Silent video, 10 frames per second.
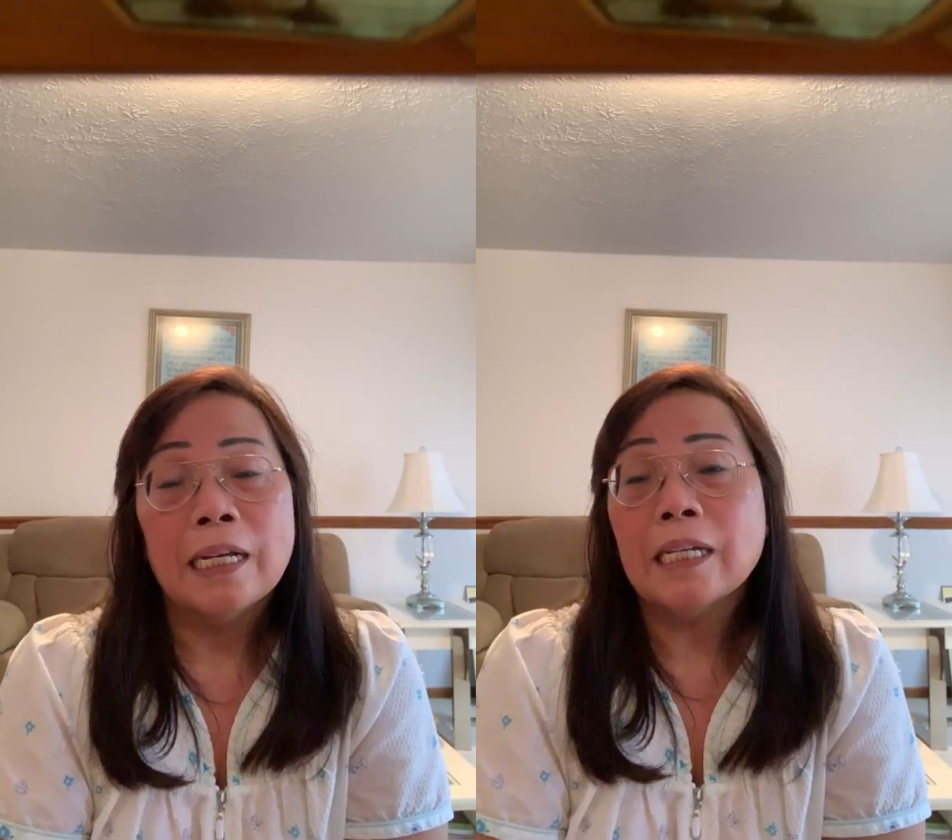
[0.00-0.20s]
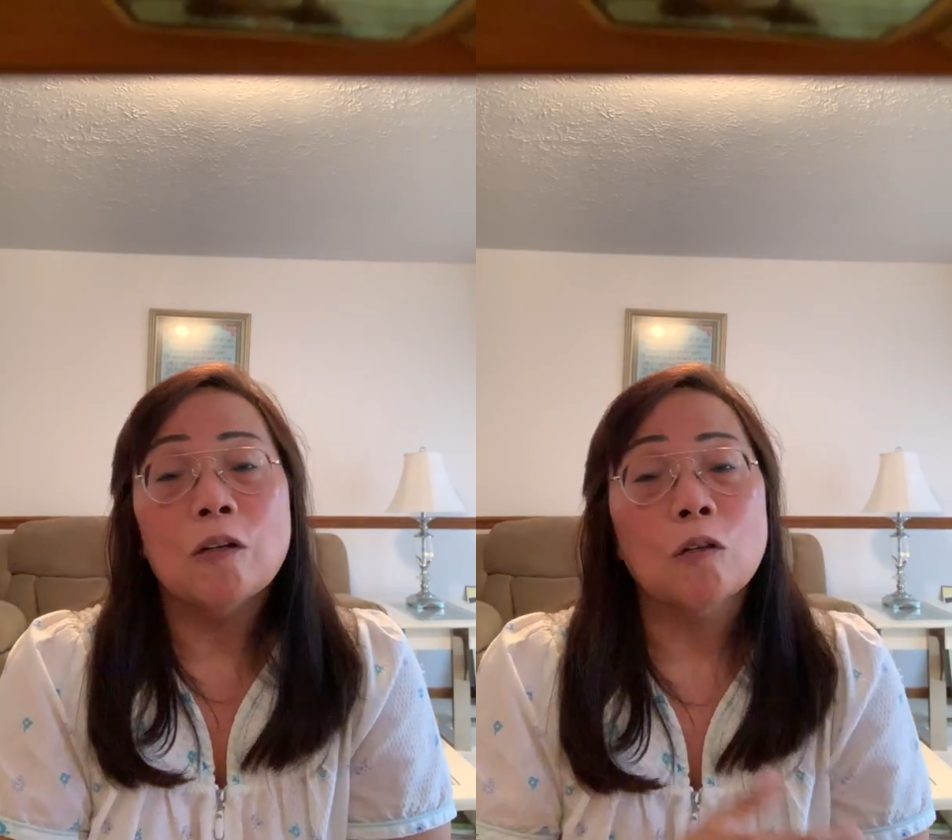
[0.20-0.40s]

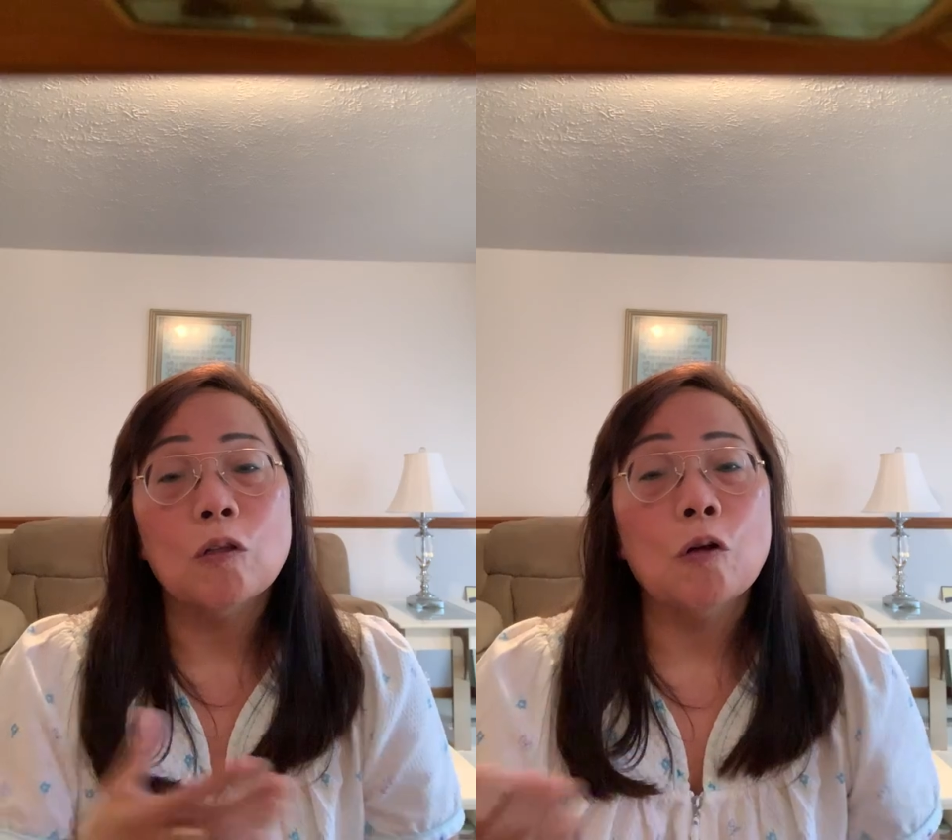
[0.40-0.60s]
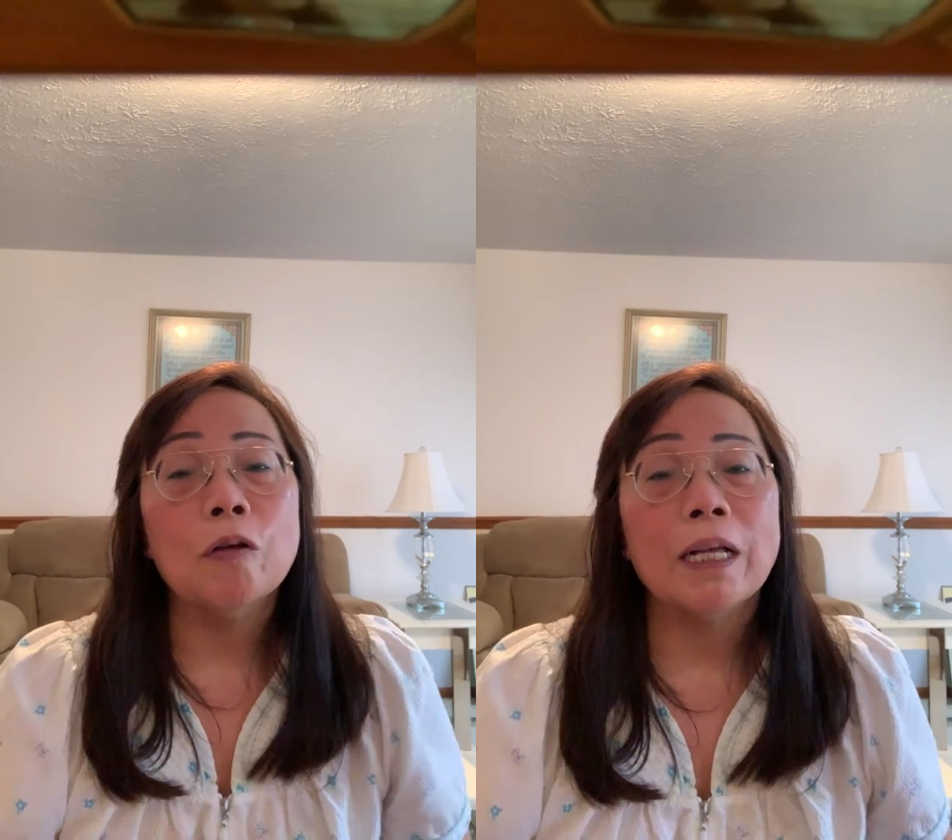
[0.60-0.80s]
they don't
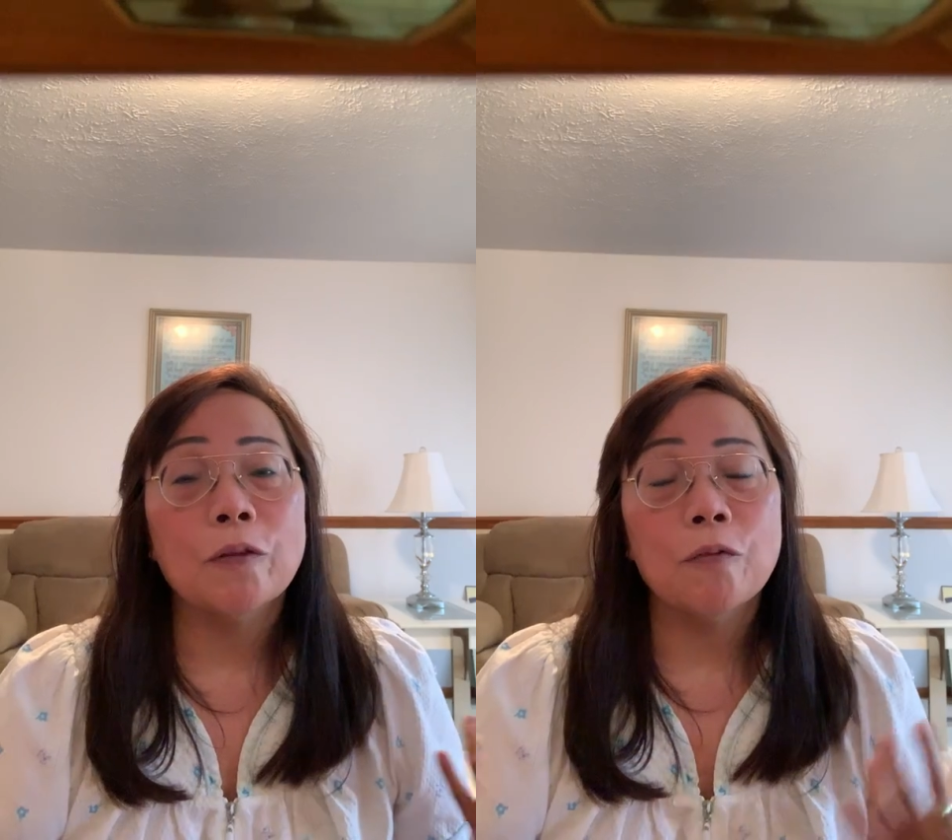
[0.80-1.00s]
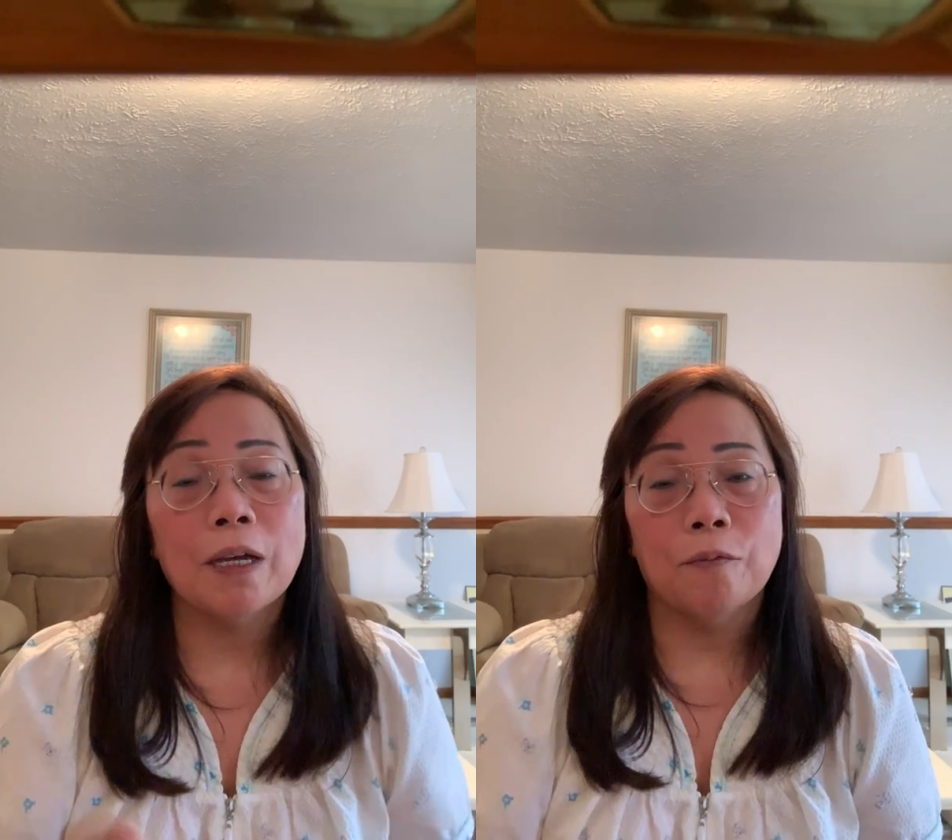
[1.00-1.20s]
know
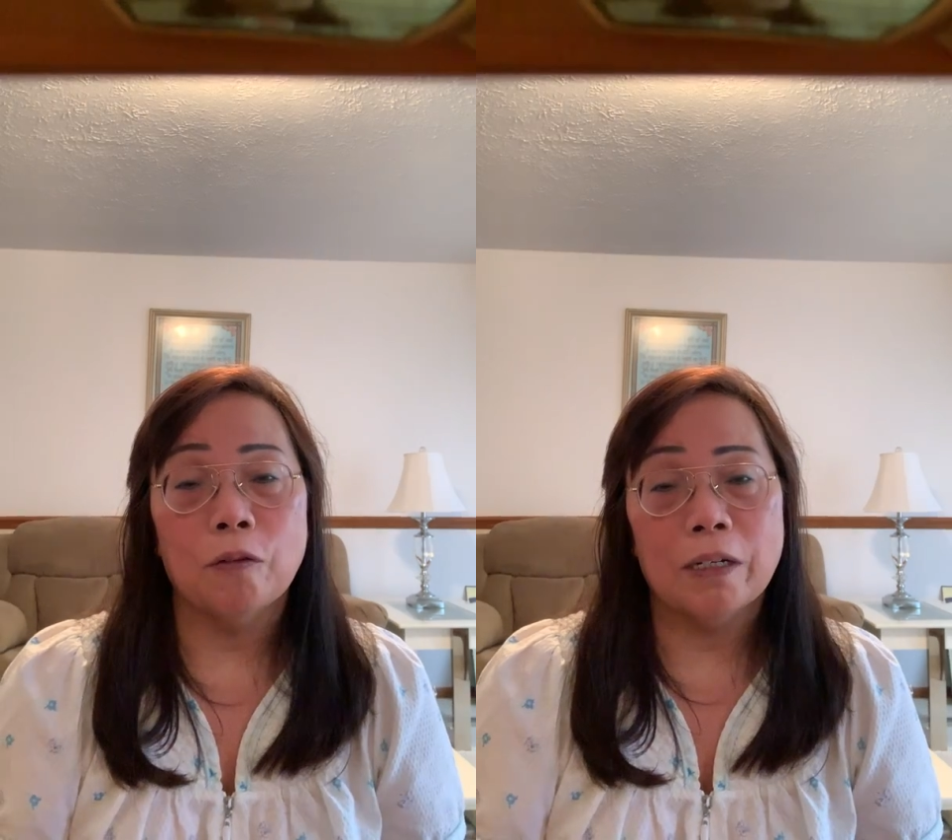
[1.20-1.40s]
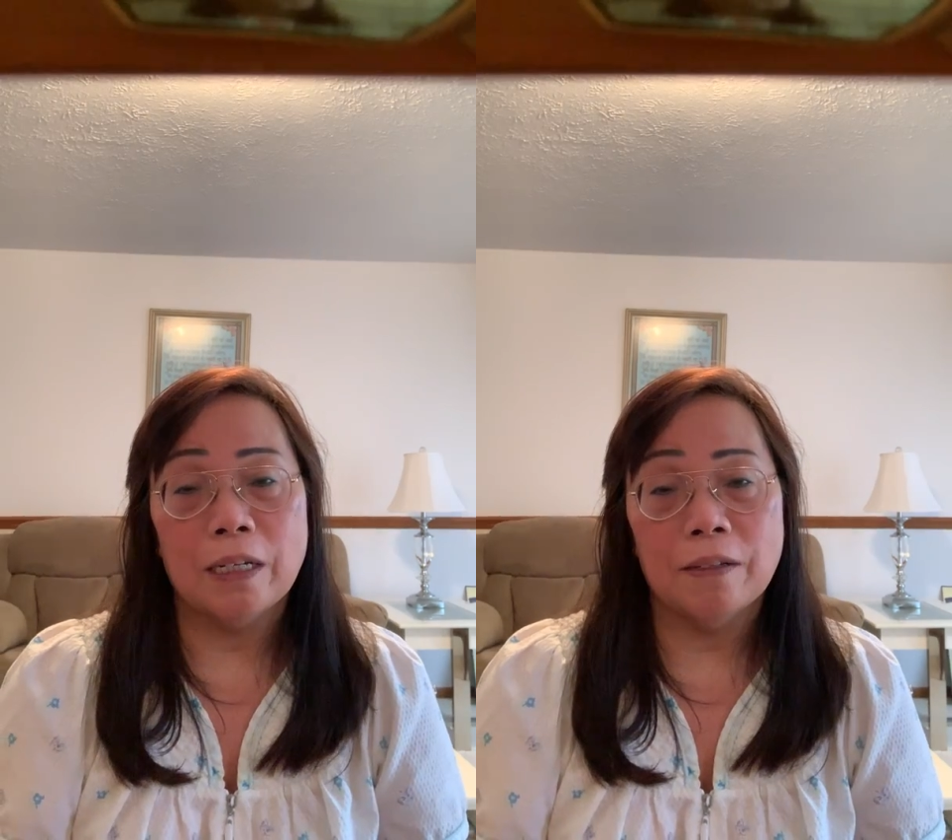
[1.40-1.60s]
that we have
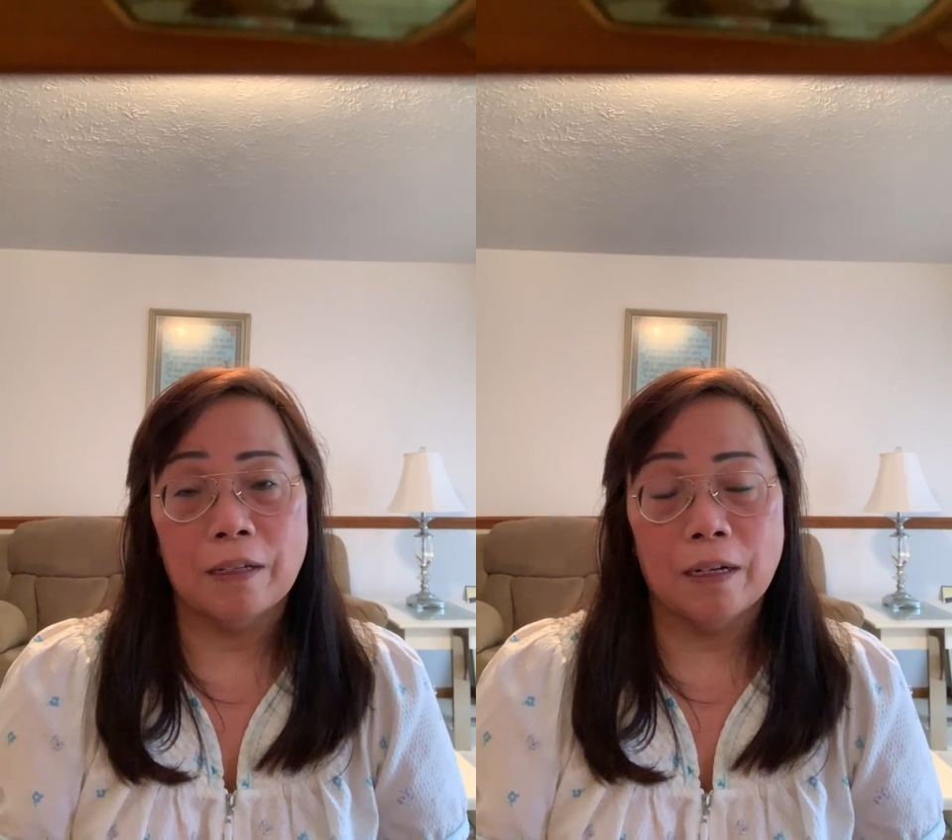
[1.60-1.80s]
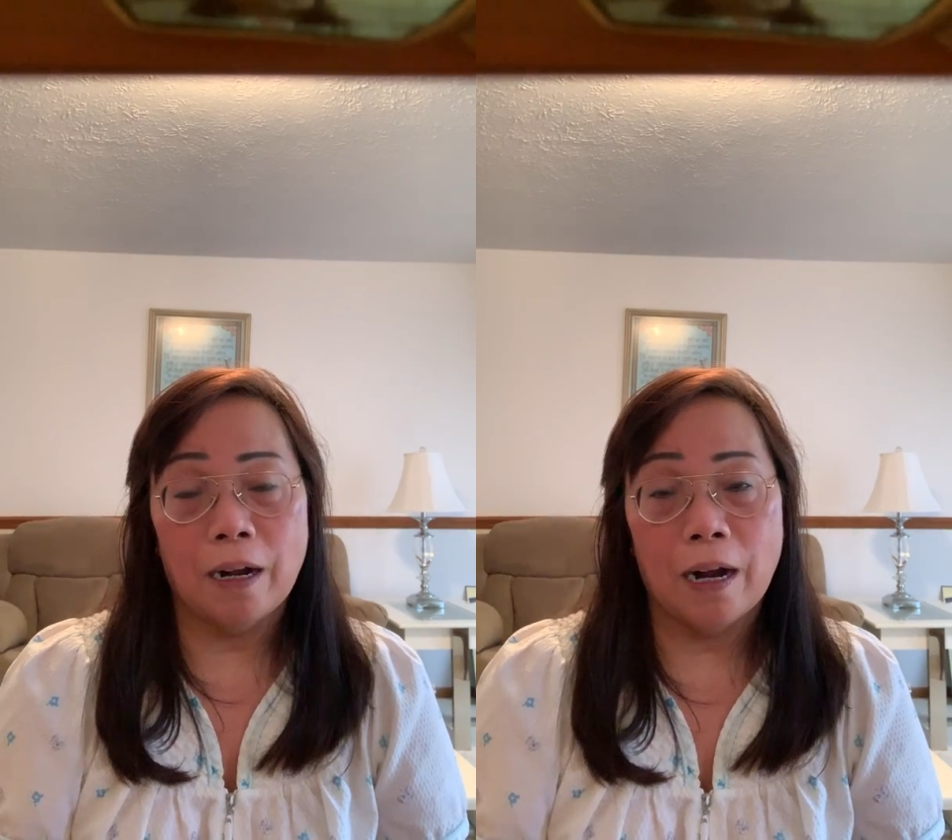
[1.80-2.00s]
already
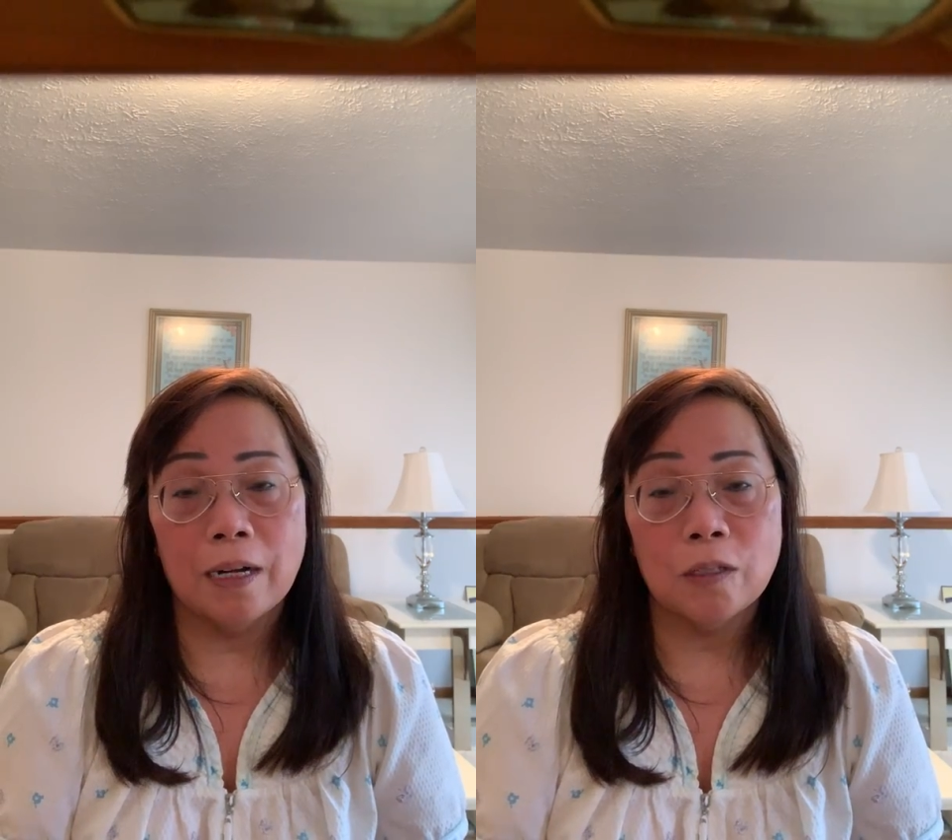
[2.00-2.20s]
car,